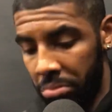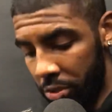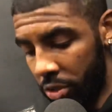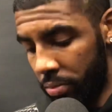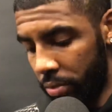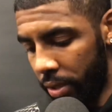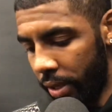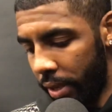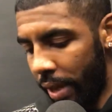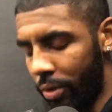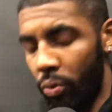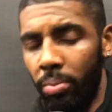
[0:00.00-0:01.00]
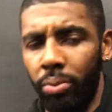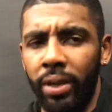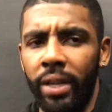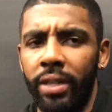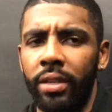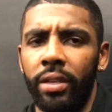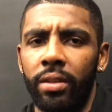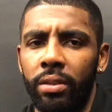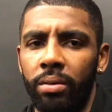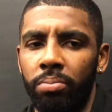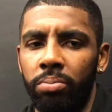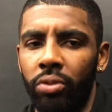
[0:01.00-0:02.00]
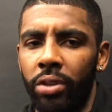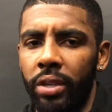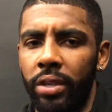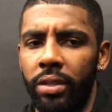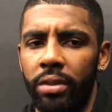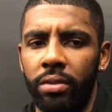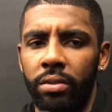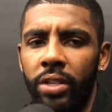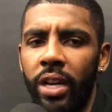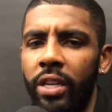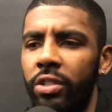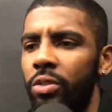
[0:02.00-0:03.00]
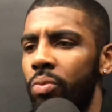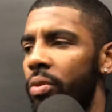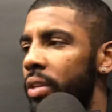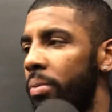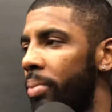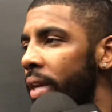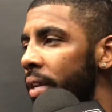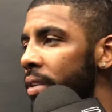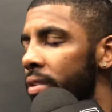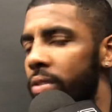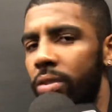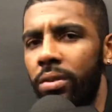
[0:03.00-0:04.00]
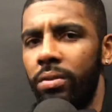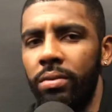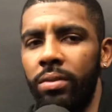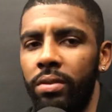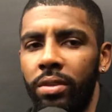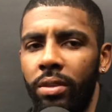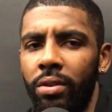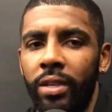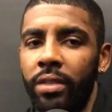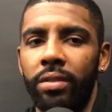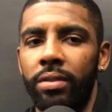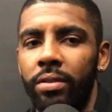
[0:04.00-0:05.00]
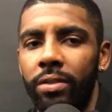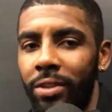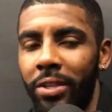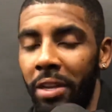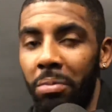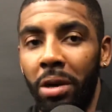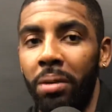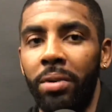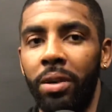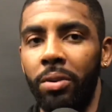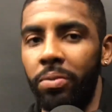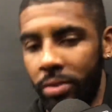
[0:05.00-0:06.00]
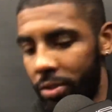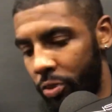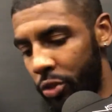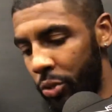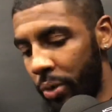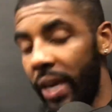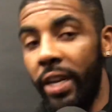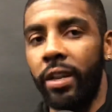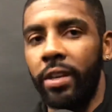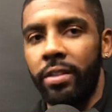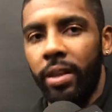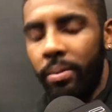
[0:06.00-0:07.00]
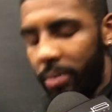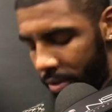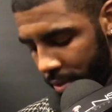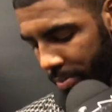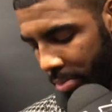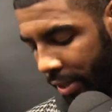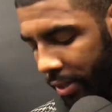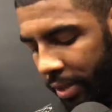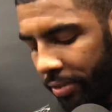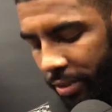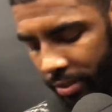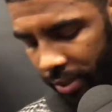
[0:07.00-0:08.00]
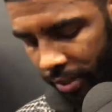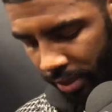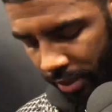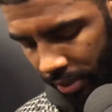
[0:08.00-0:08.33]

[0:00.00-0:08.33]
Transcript: you know, at one point, I think Brook and John Henson were in the paint. So, yep. you know, let's get them up. I hope we shoot 80 next game. They, play defense like that.